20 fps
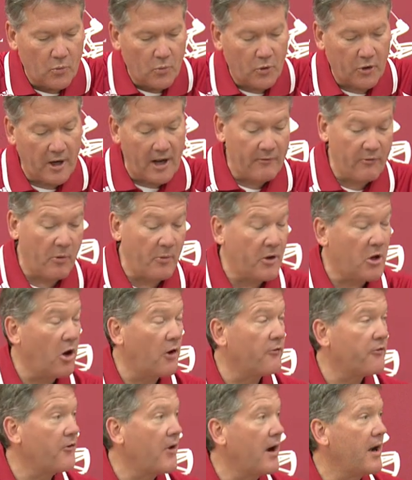We're going to have what we
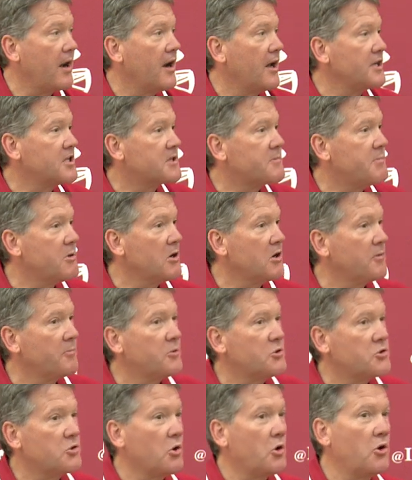call Friday Night Spirit
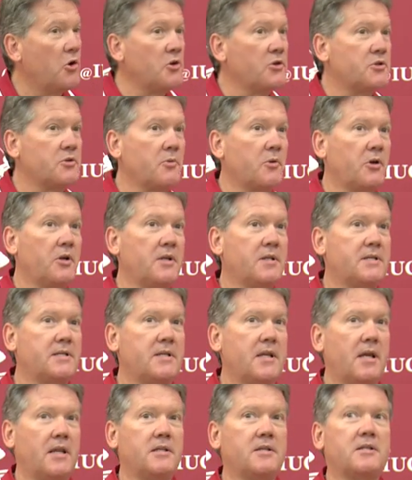Patrol, so we're going to
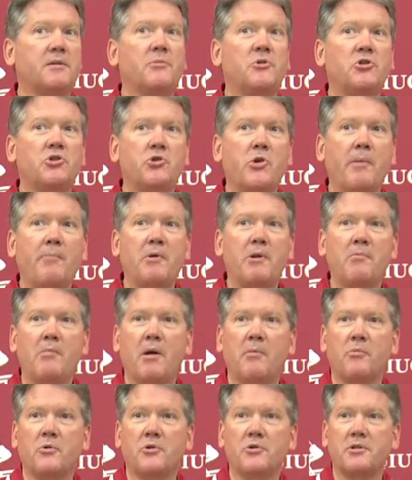send some intrepid
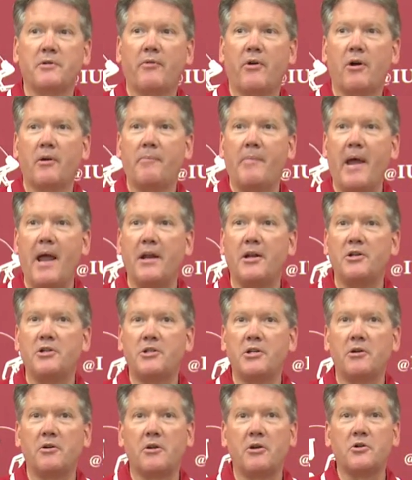members of our band and
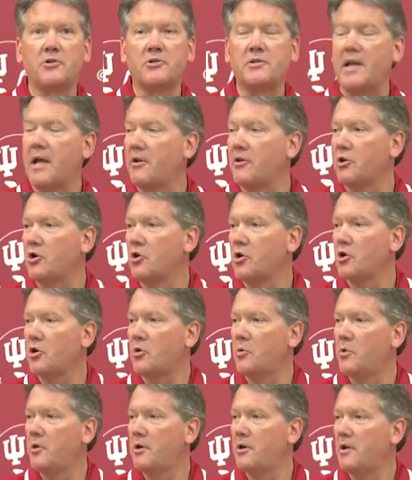cheerleaders down to
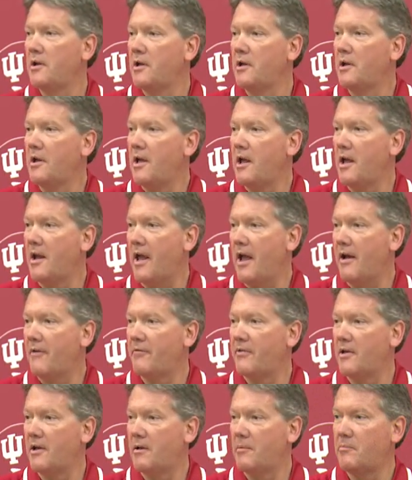Kirkwood and
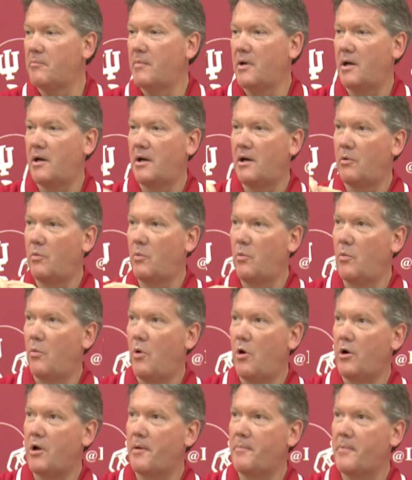have them
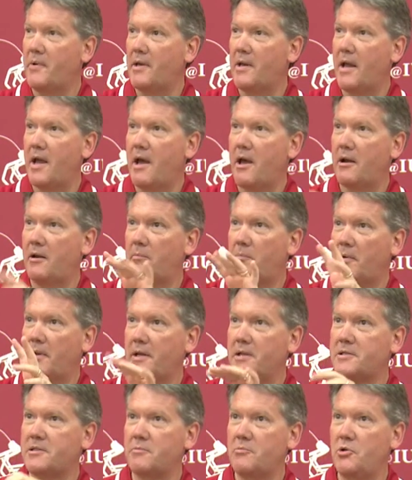walk up and down and
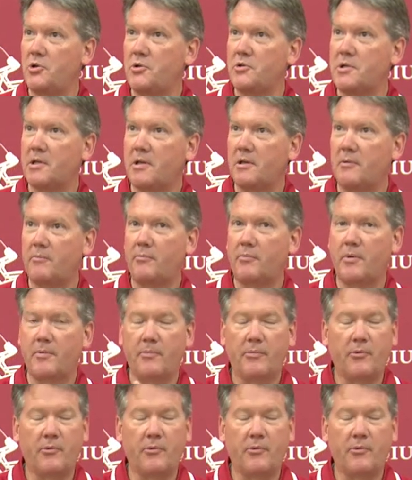play some music and